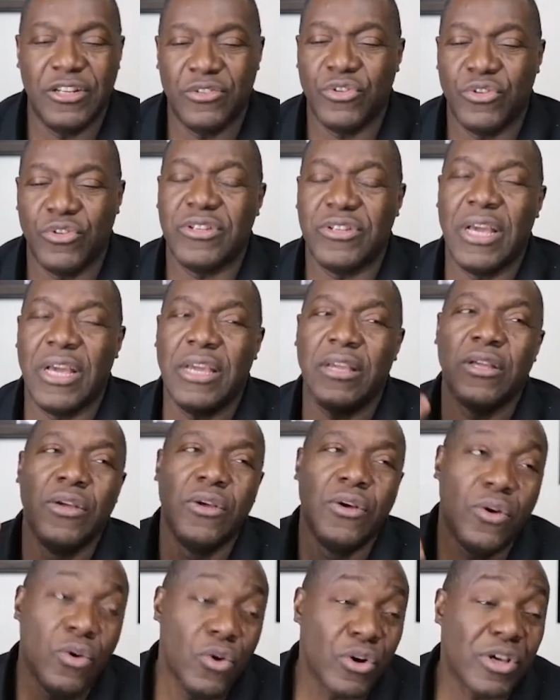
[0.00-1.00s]
So it was like,
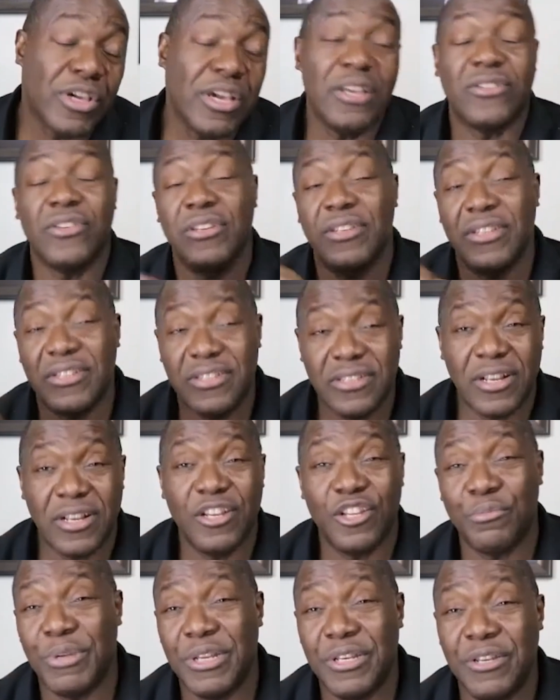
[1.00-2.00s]
okay, so this is a
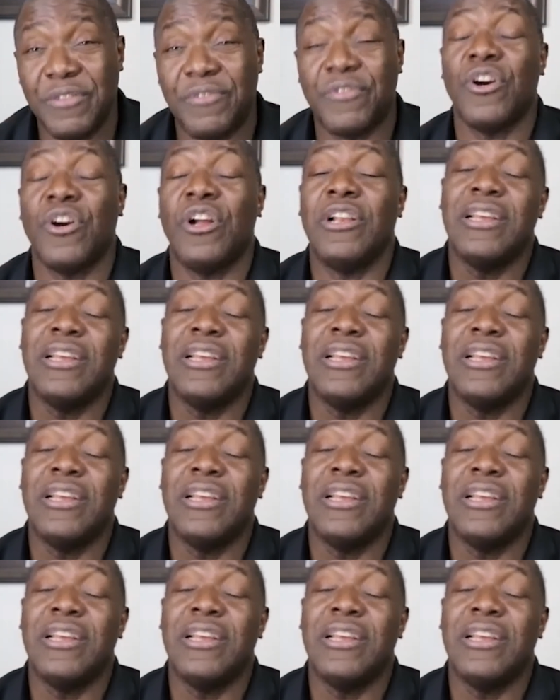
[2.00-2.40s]
little bit difficult.